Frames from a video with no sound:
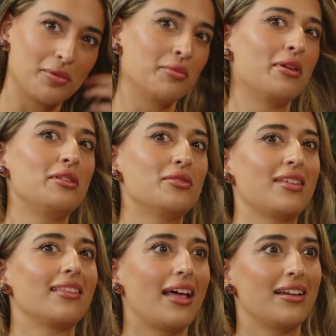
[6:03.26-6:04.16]
when you
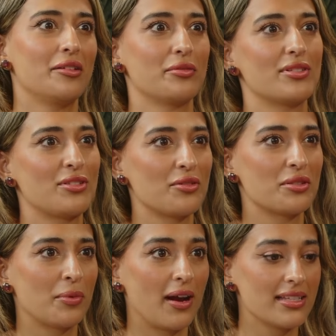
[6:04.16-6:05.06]
said that and it was so
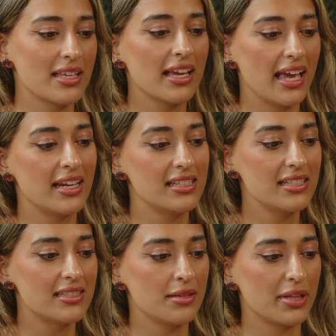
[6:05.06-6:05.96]
surprising. And it
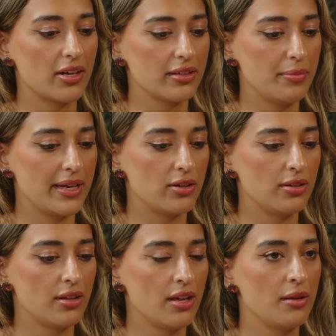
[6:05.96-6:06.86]
did seem like on the
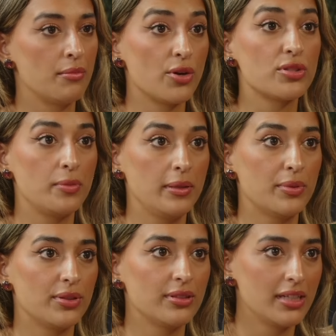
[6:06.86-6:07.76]
panel, most
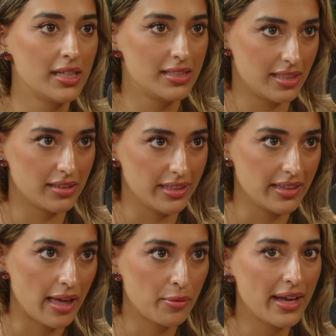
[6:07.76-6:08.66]
people did lean
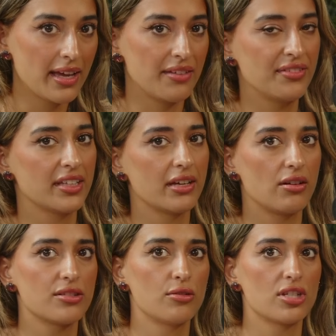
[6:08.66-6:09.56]
that way. I feel like
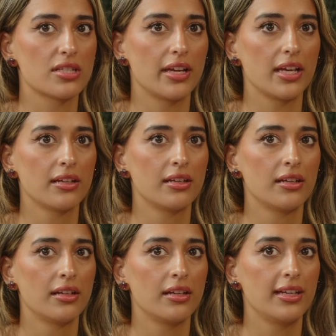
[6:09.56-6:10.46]
also just like
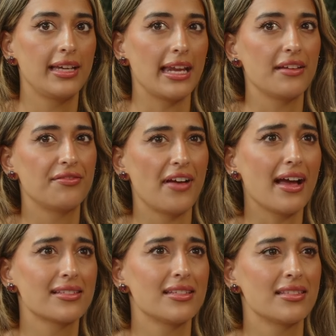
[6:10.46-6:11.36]
getting
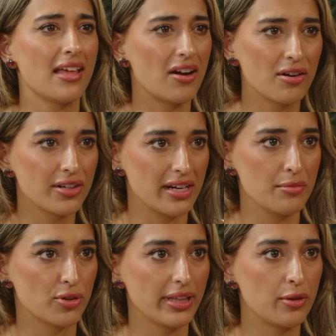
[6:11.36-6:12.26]
facts isn't that hard
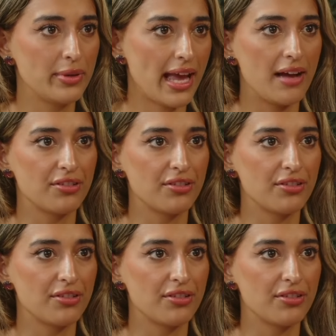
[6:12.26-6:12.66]
anymore. Like we have